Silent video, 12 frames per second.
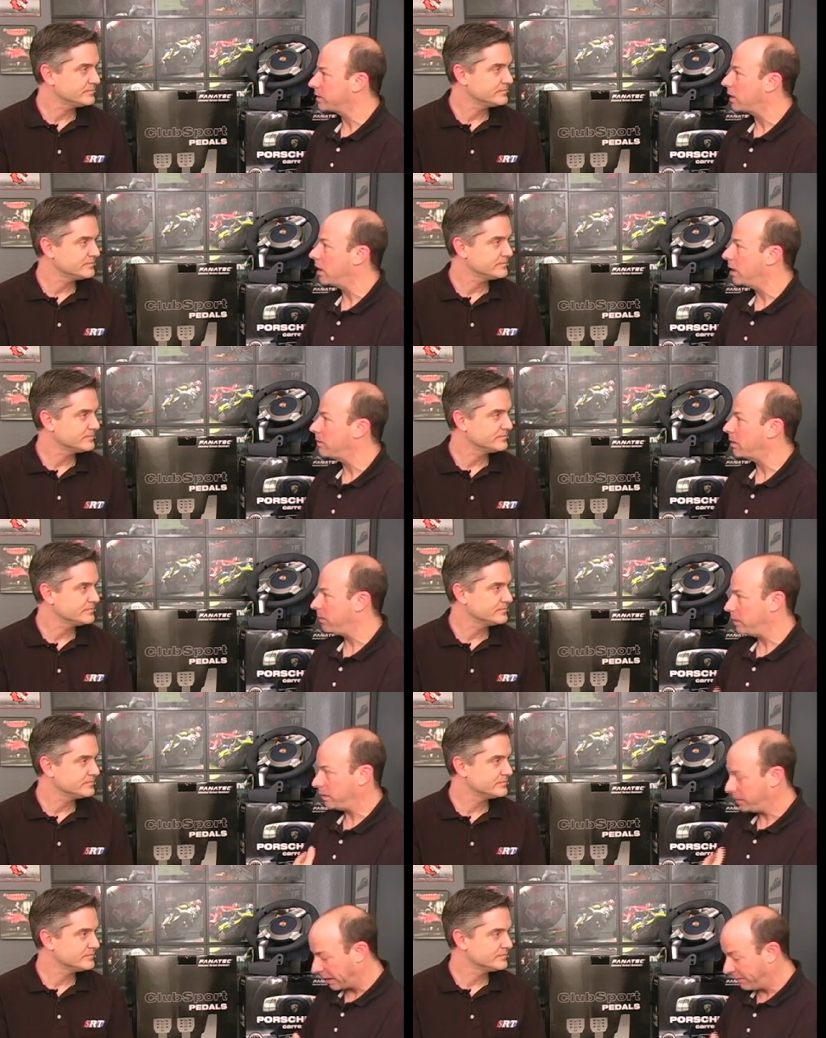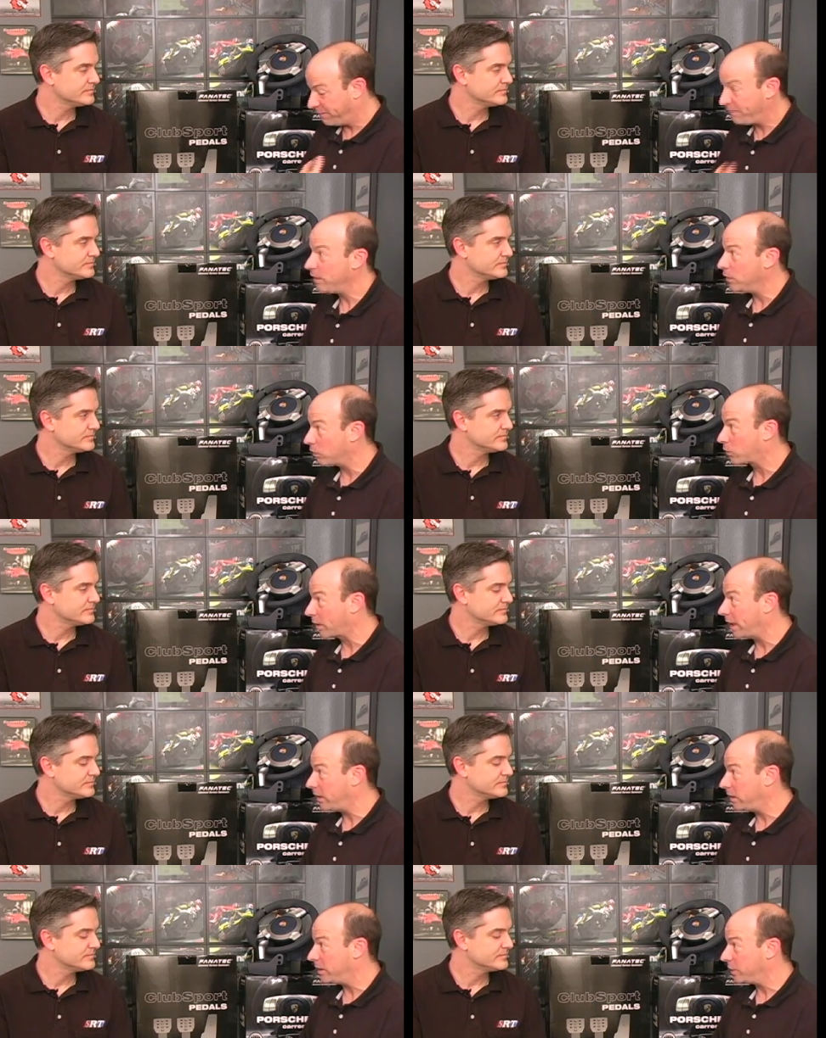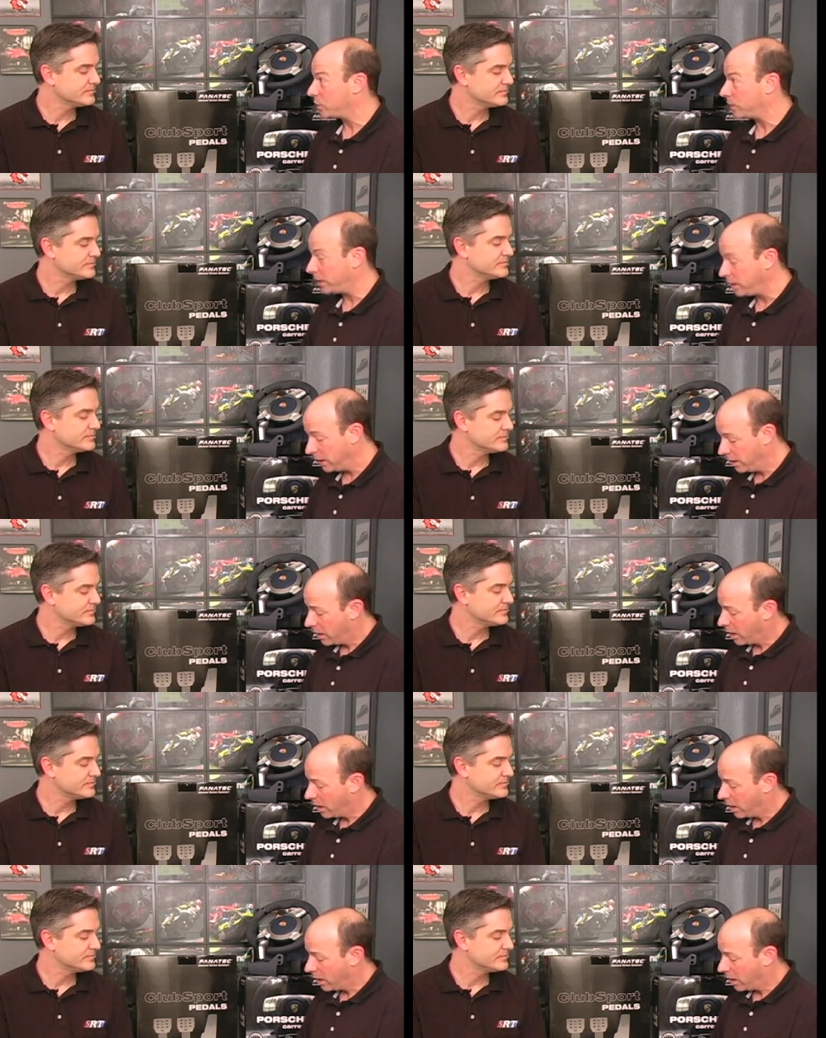Speaker 1: of time. I mean, they feel great initially.